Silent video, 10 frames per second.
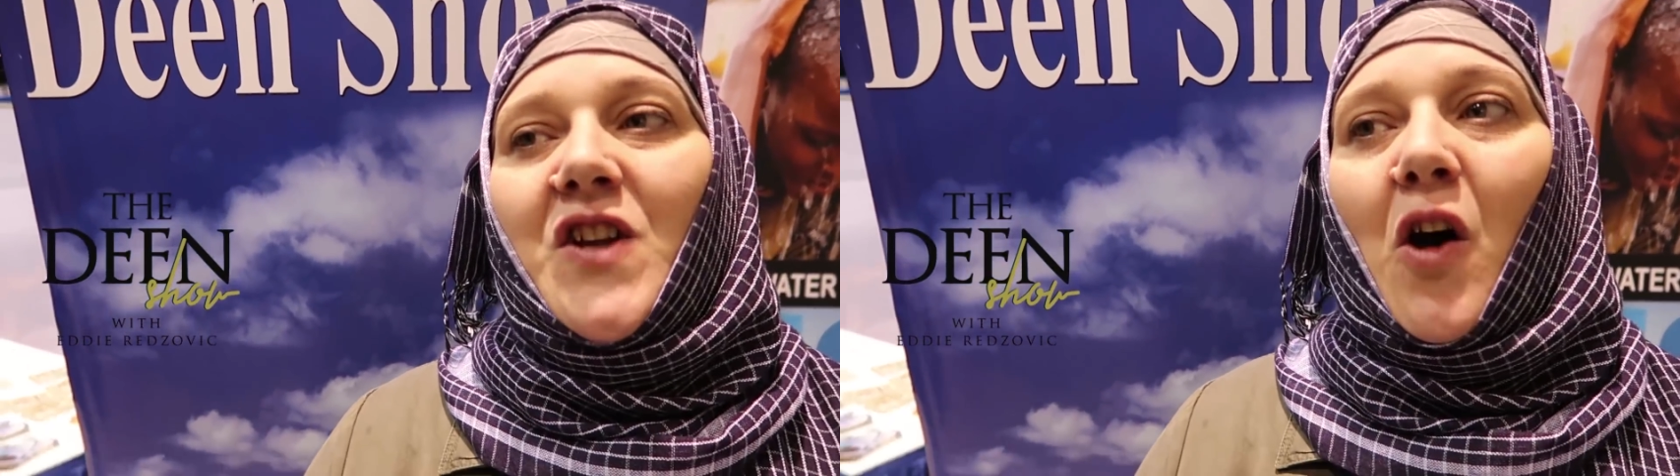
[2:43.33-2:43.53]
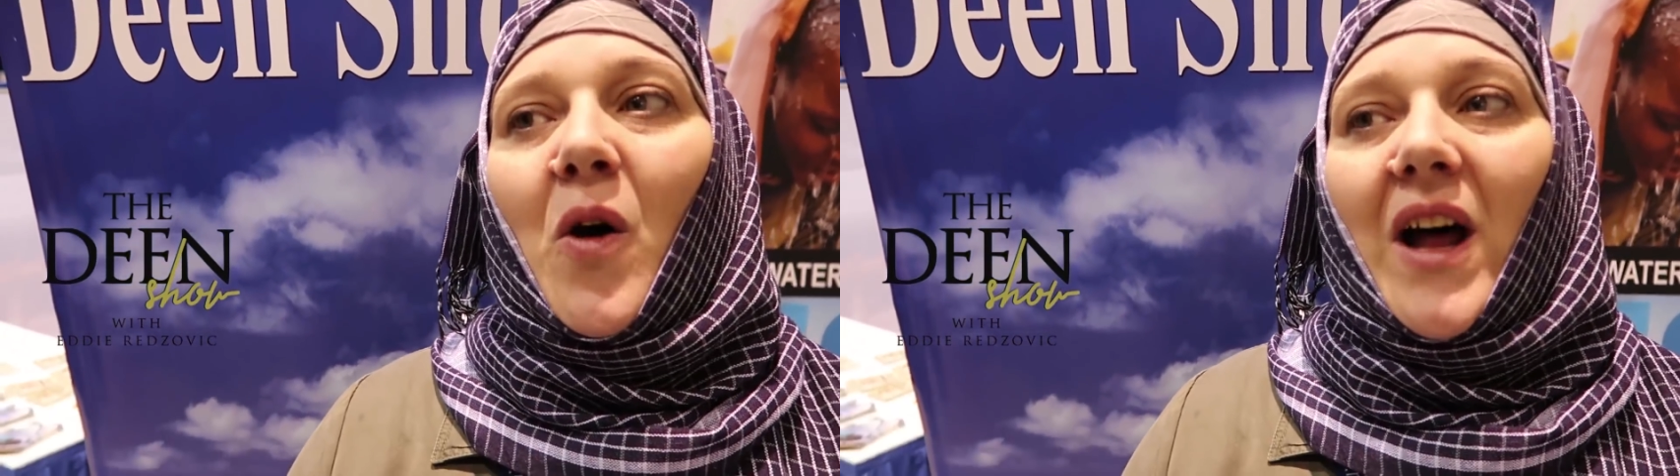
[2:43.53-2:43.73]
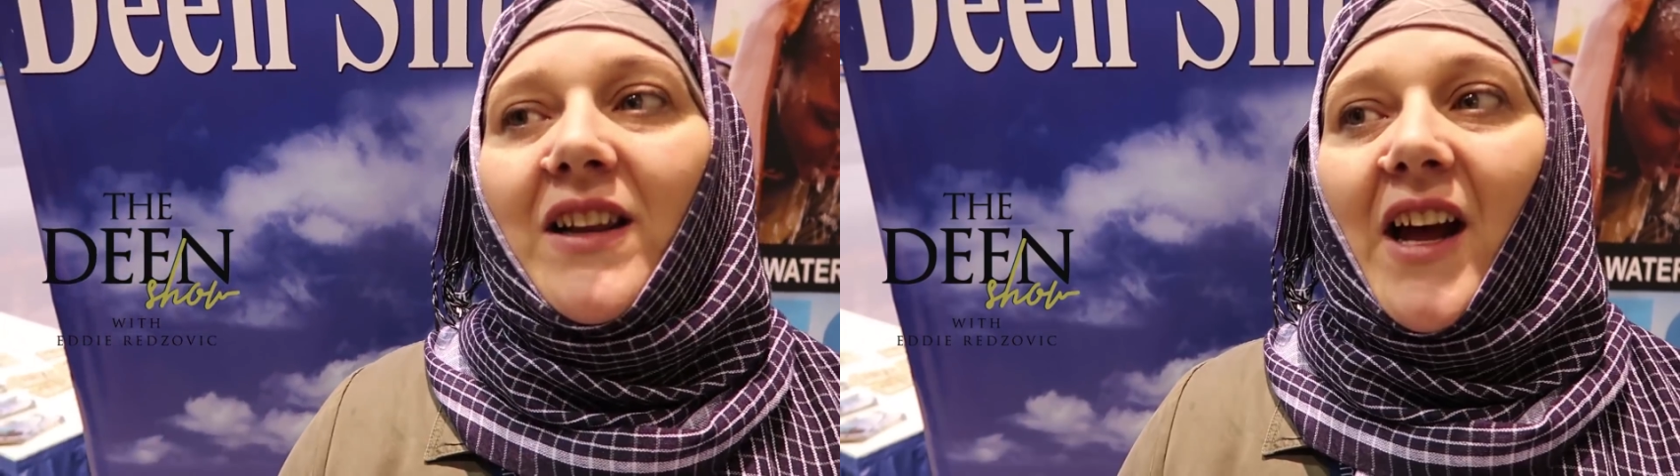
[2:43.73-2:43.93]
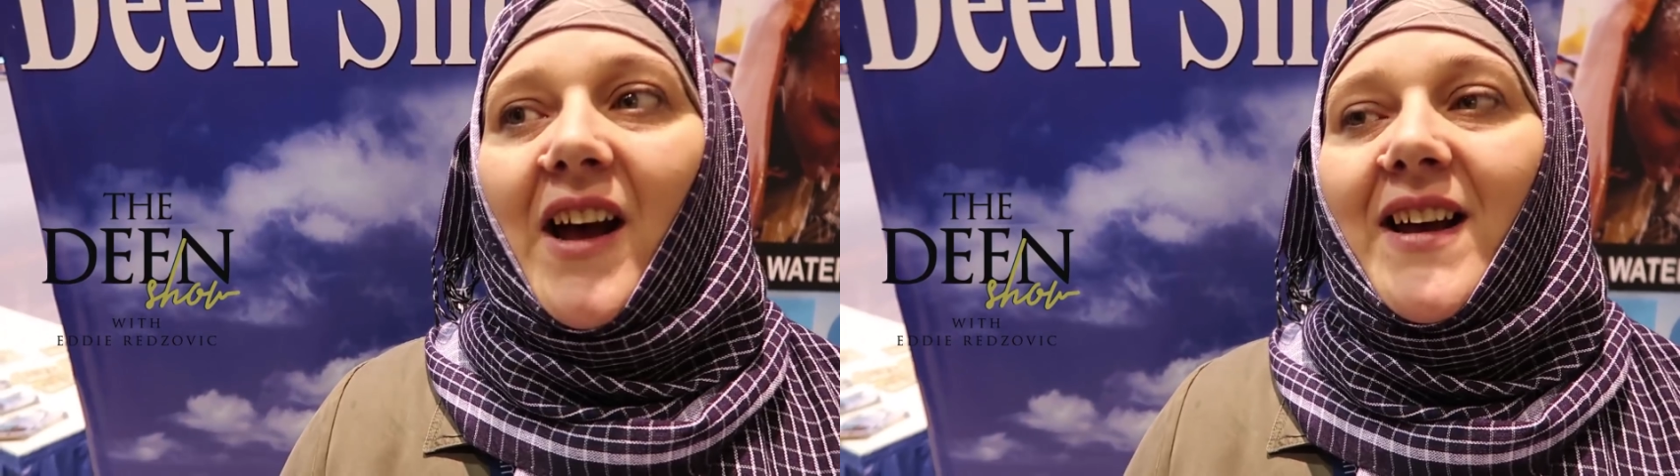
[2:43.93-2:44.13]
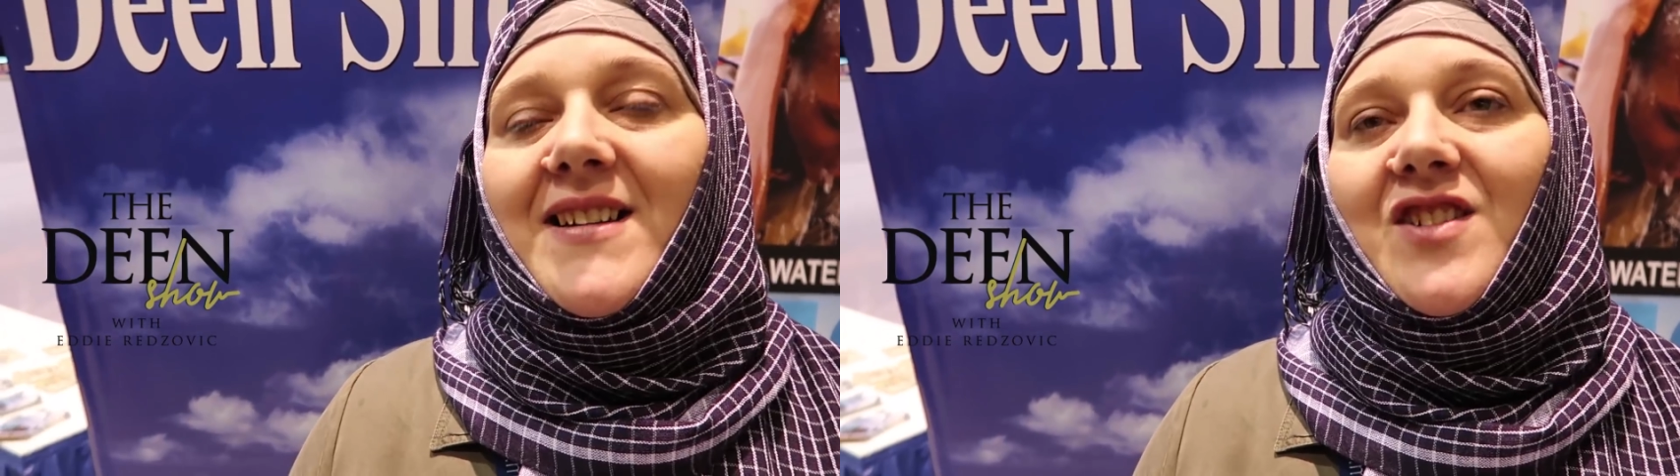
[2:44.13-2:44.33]
So
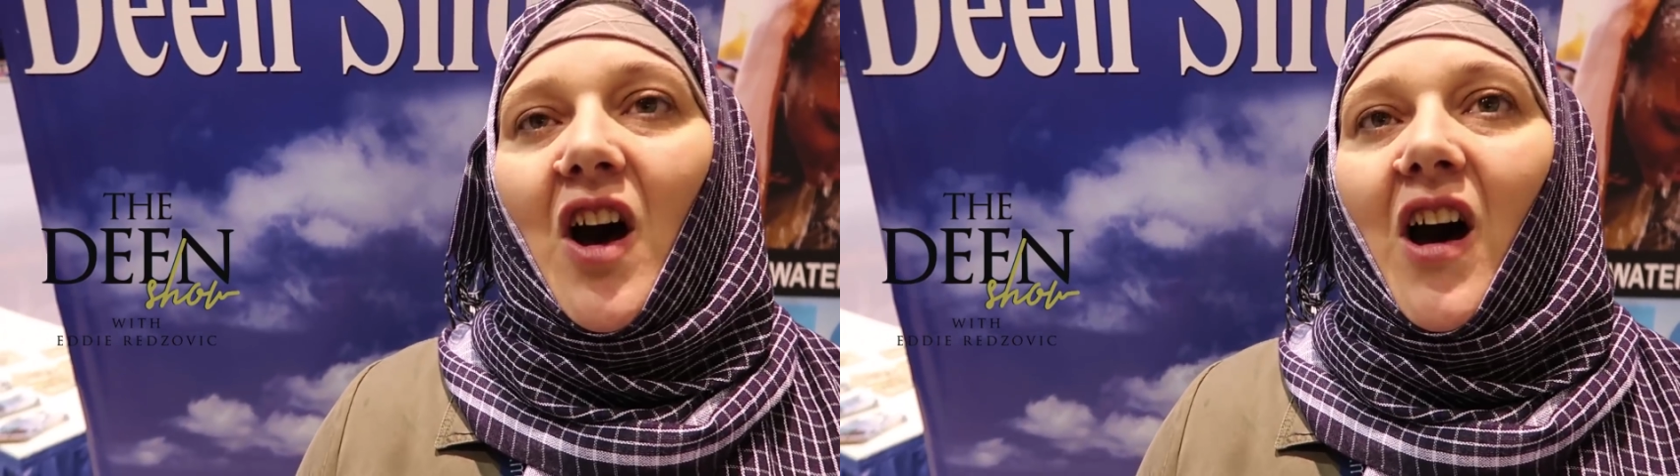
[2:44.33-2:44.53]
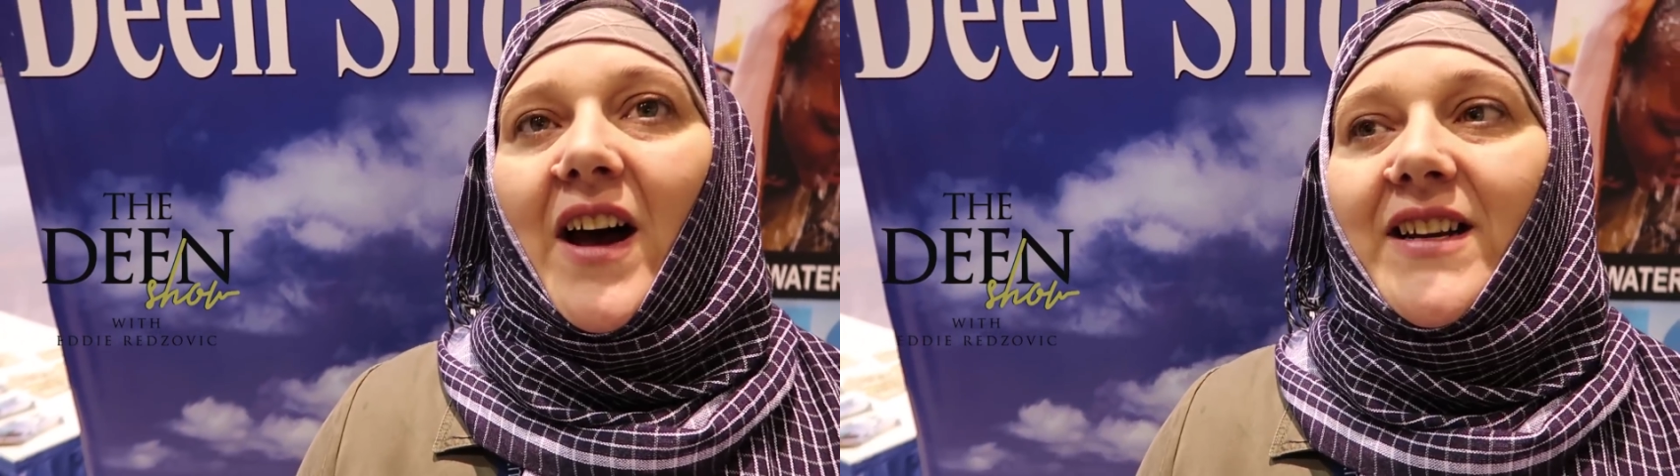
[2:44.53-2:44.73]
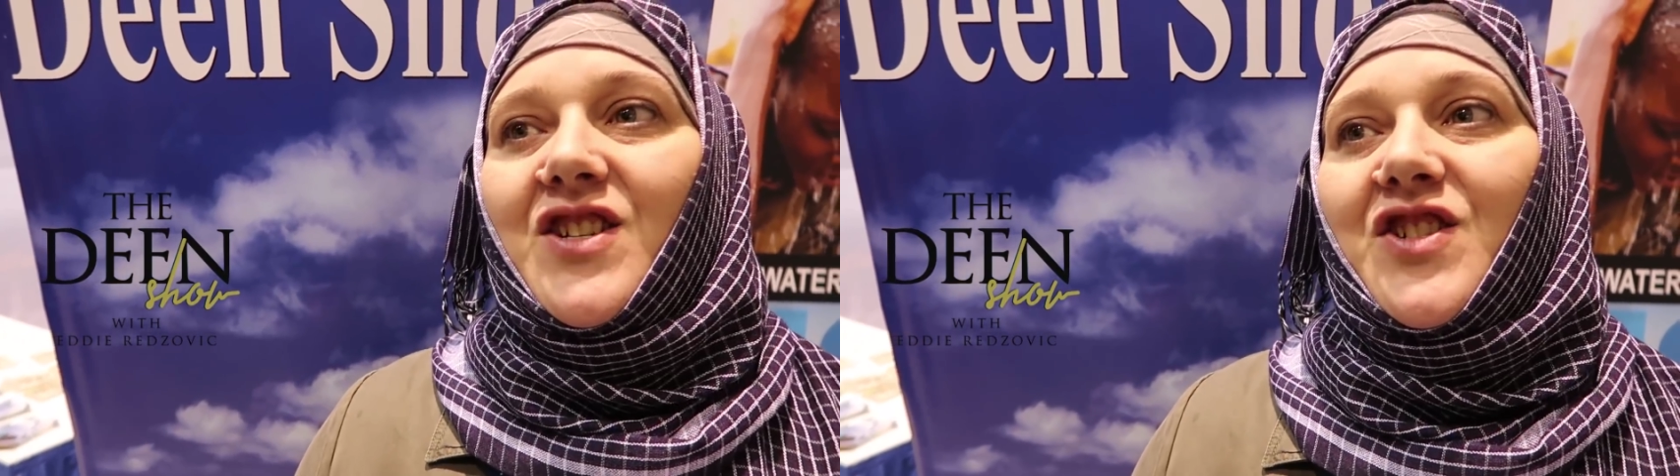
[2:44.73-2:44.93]
Allah is God.